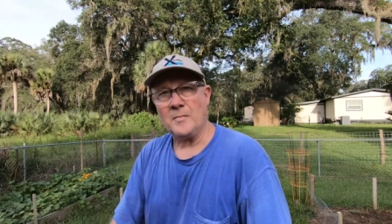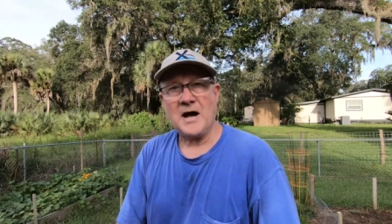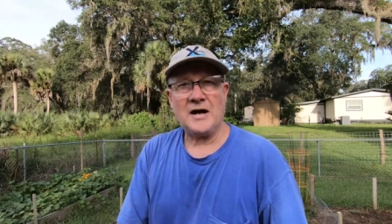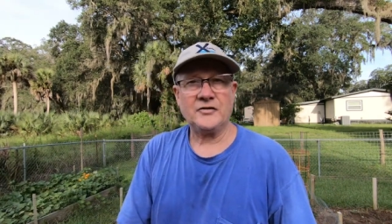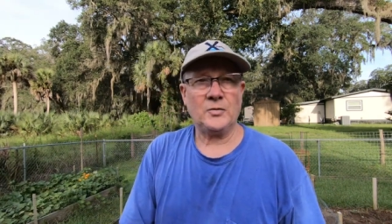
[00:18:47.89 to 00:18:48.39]
or a
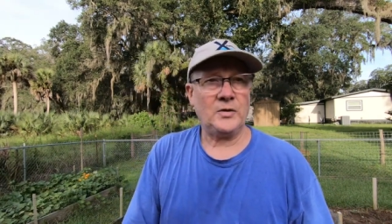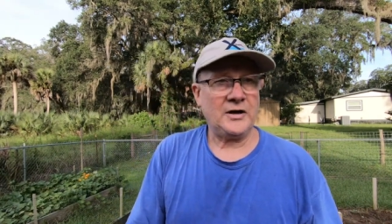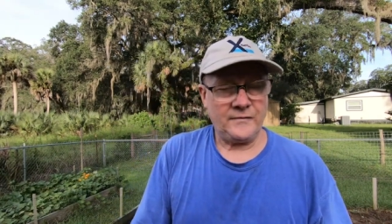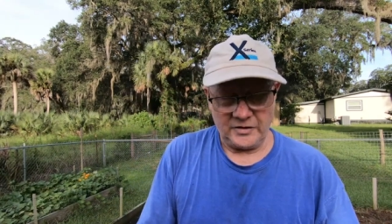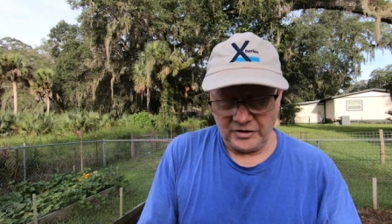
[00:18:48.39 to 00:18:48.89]
box or
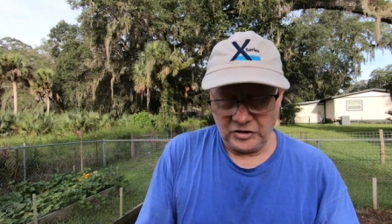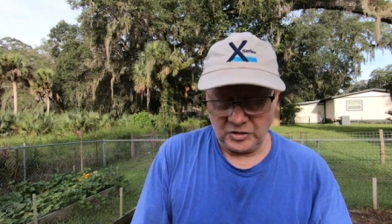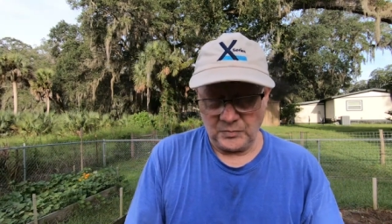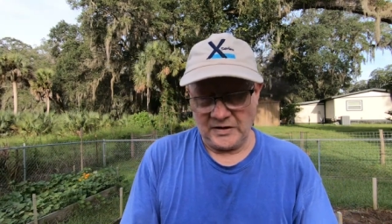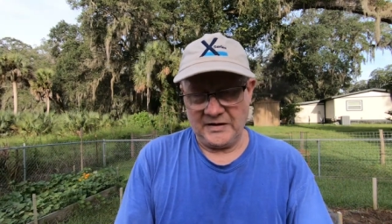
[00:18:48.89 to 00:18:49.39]
whatever, and then you
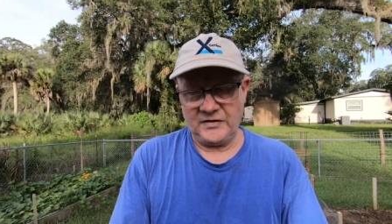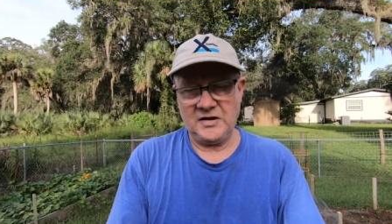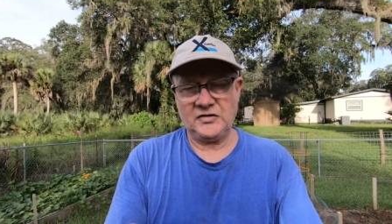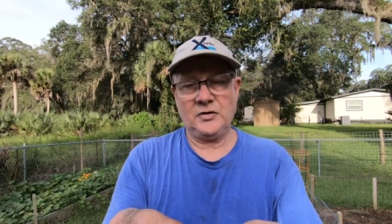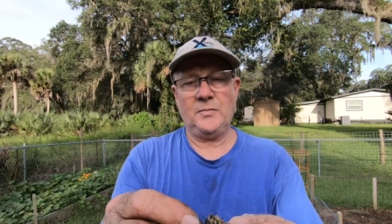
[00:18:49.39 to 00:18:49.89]
can plant
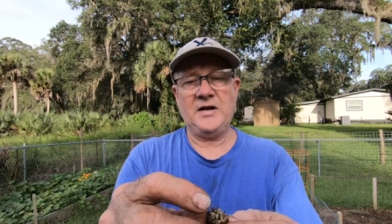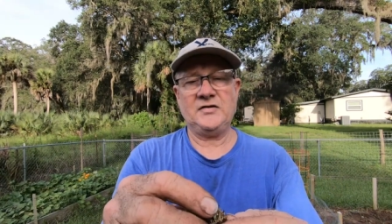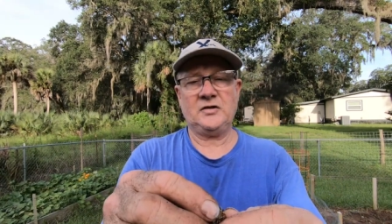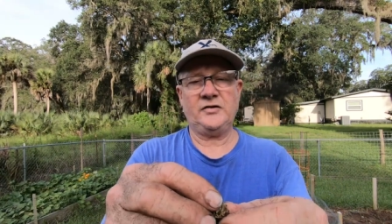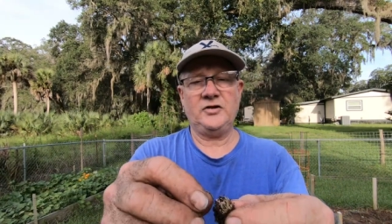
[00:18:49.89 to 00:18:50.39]
these. So
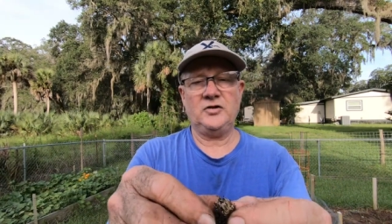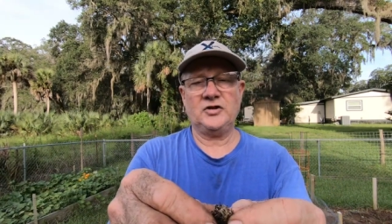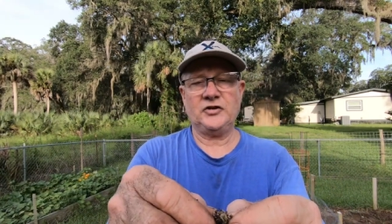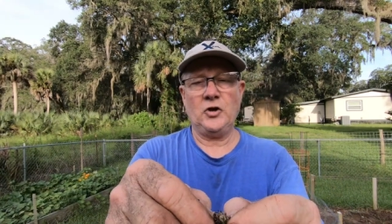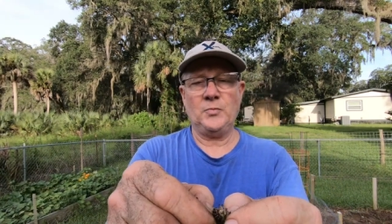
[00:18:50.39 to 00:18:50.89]
basically you
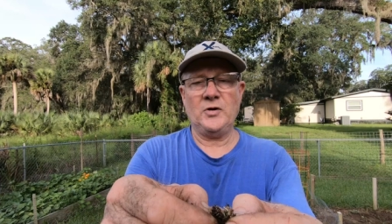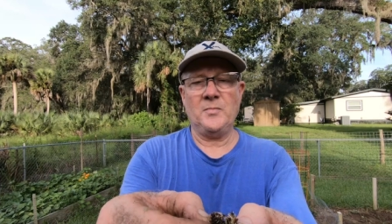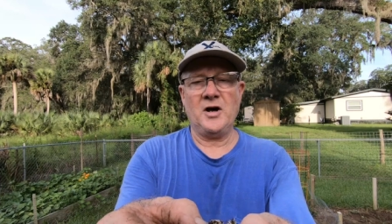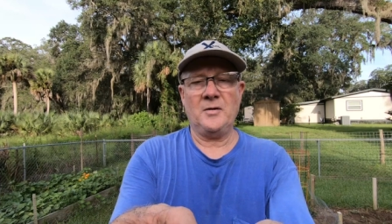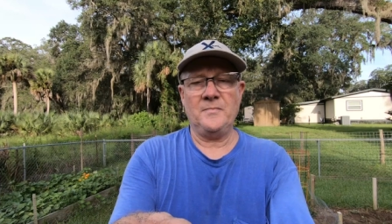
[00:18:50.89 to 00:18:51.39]
just open
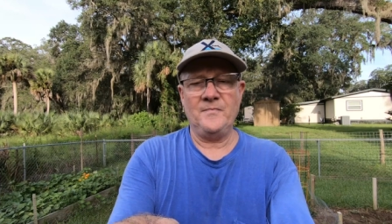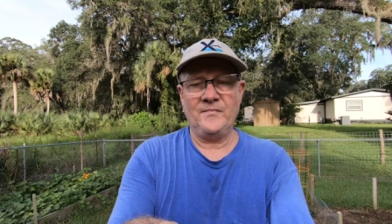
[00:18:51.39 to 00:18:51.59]
them up